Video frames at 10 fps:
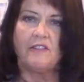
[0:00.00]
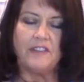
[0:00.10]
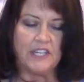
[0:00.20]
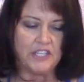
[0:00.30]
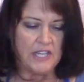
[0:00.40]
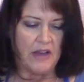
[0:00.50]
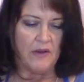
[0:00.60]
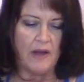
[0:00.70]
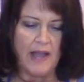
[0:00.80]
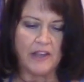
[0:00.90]
finished
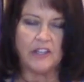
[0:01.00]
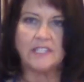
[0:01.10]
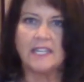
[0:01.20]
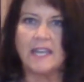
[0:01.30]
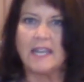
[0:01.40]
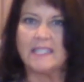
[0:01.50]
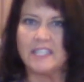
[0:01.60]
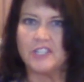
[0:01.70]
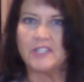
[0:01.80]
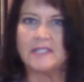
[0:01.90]
now. I cooked it an
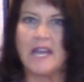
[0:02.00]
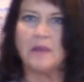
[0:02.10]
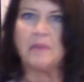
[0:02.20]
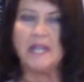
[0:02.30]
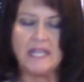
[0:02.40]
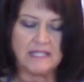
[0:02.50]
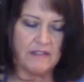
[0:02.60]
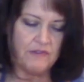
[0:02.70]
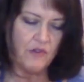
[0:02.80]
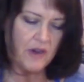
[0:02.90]
additional 10 minutes
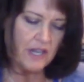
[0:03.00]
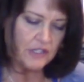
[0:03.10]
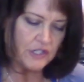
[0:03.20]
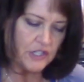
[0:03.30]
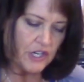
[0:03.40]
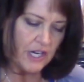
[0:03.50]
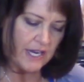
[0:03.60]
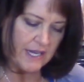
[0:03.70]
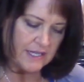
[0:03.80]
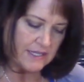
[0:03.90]
at 400
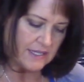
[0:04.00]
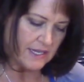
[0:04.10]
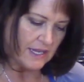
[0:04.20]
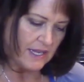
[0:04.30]
degrees.